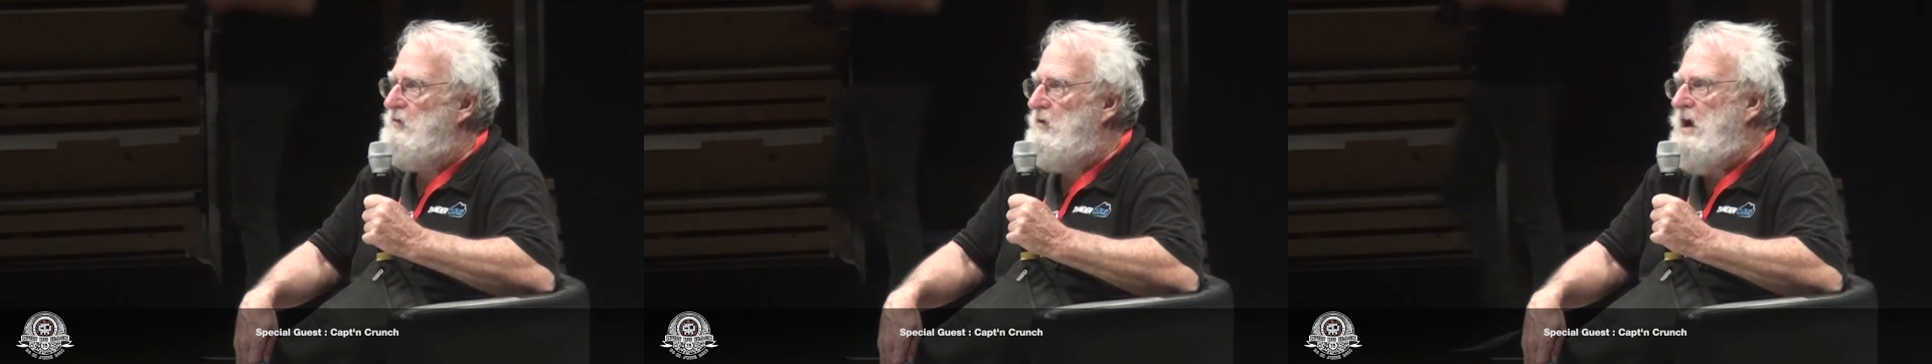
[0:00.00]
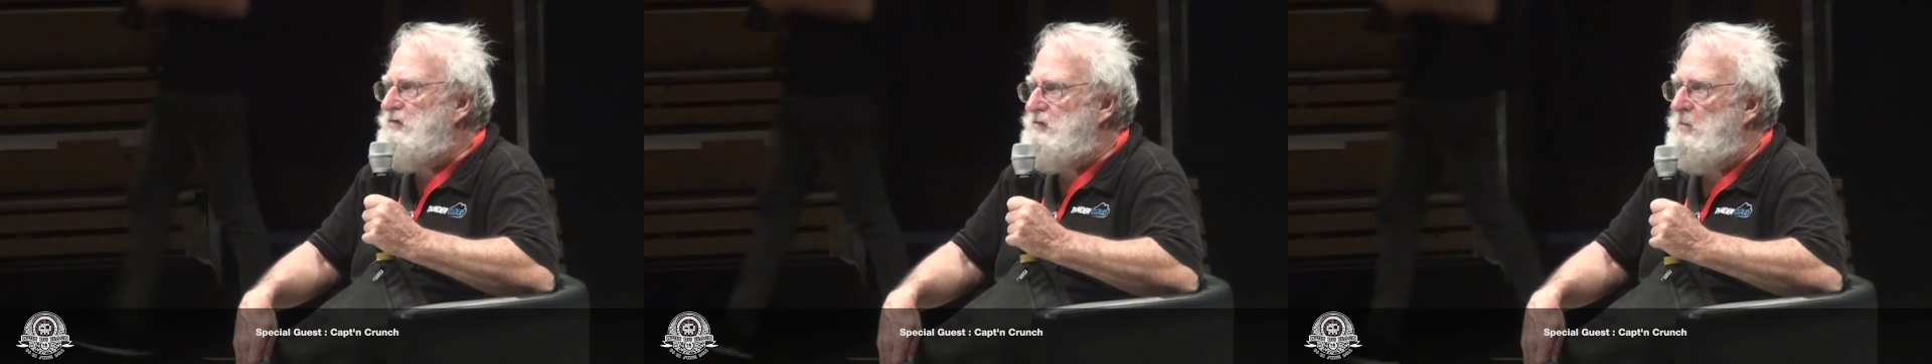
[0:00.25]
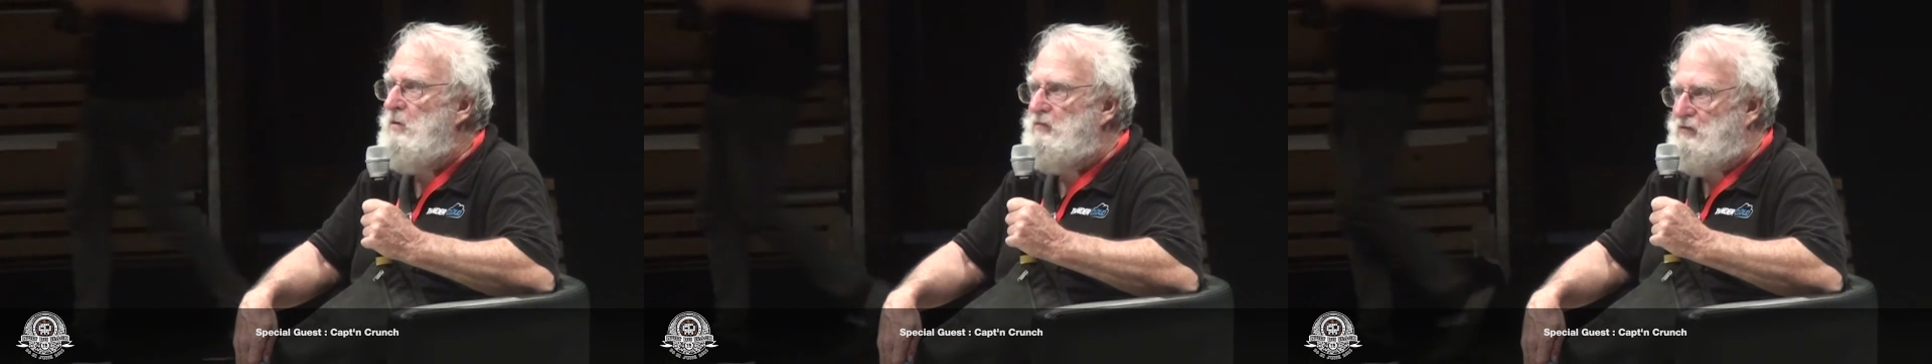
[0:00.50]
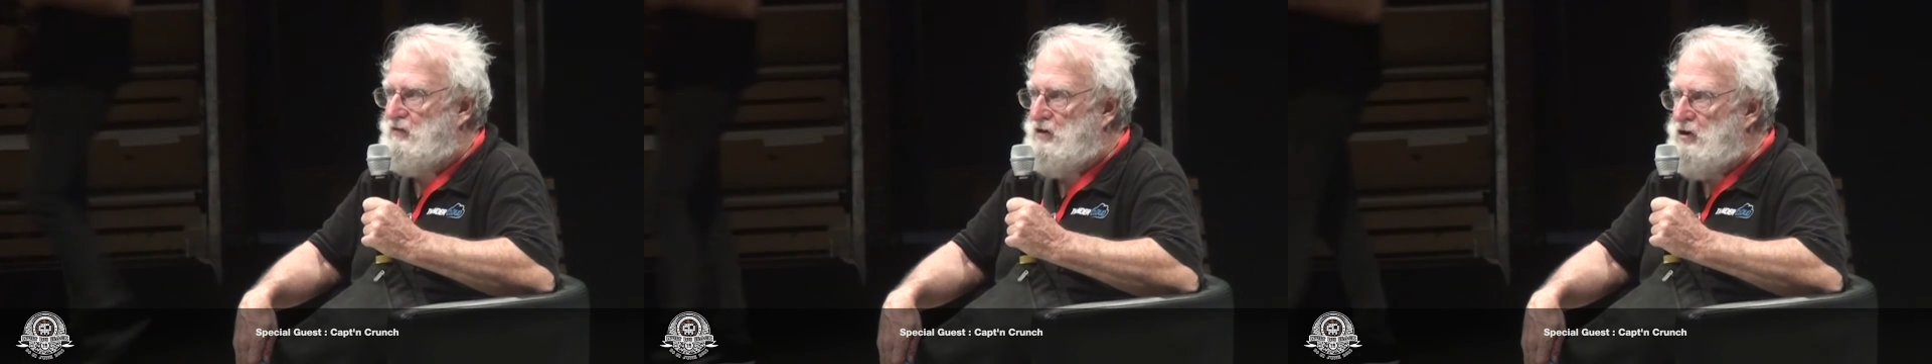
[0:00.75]
so that's the
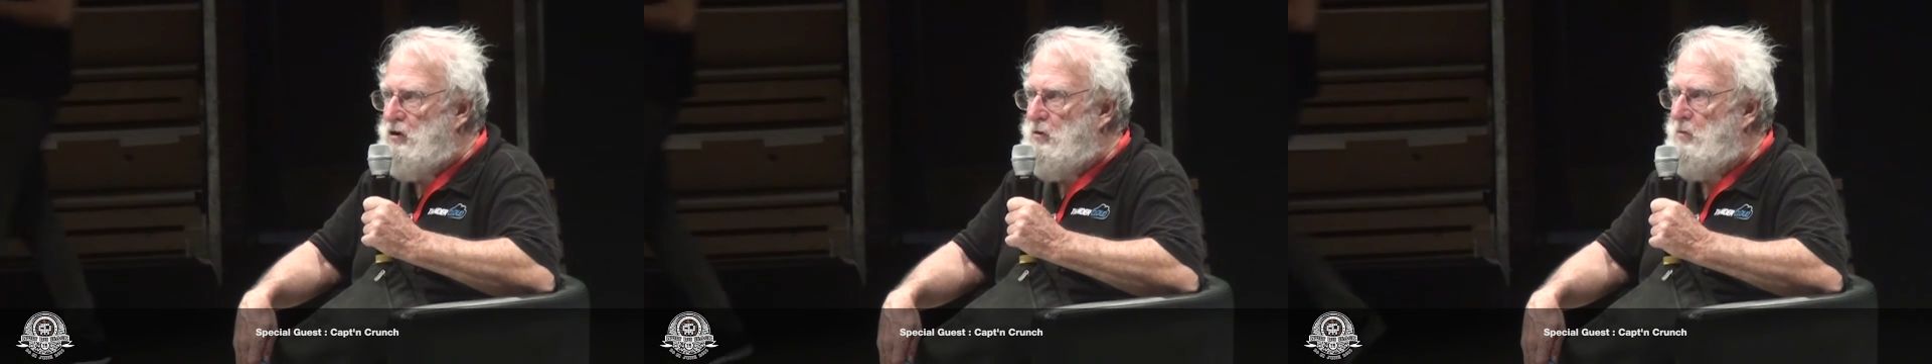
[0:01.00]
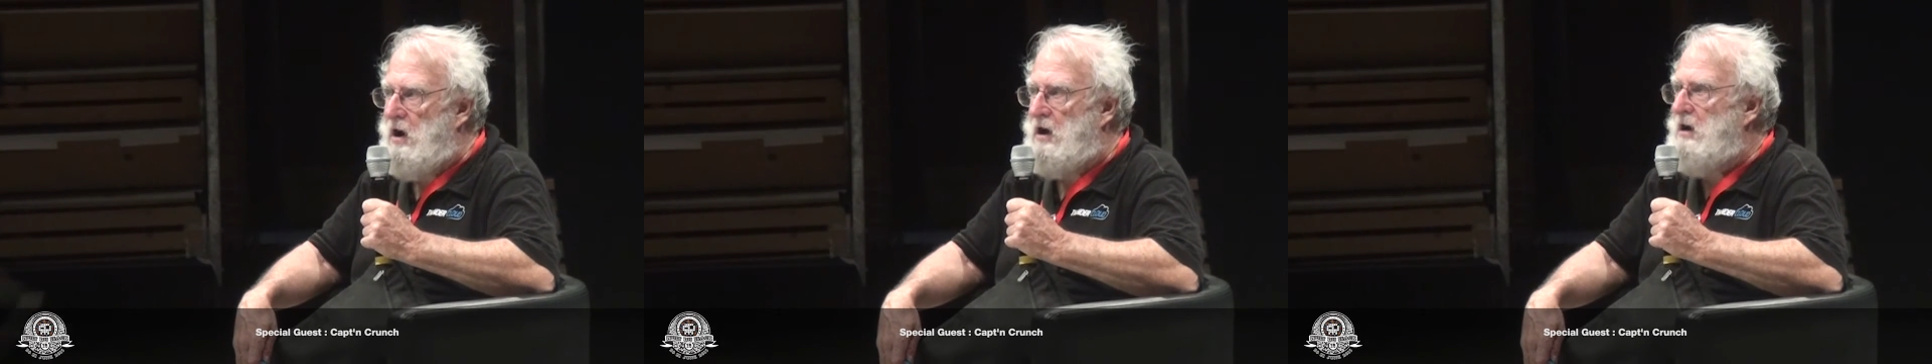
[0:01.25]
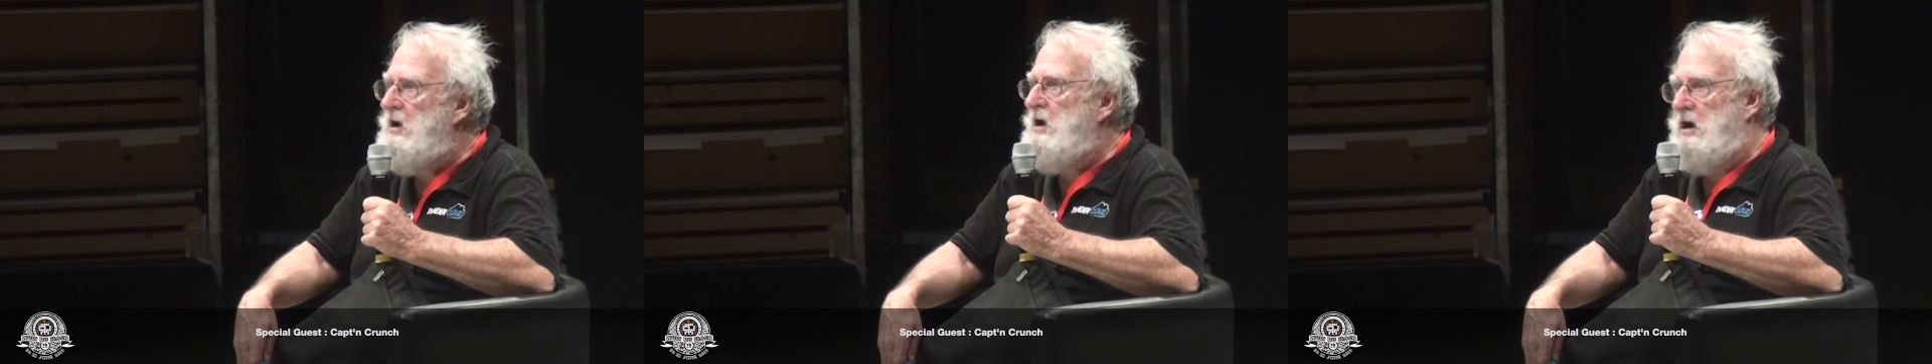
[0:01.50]
most secure way.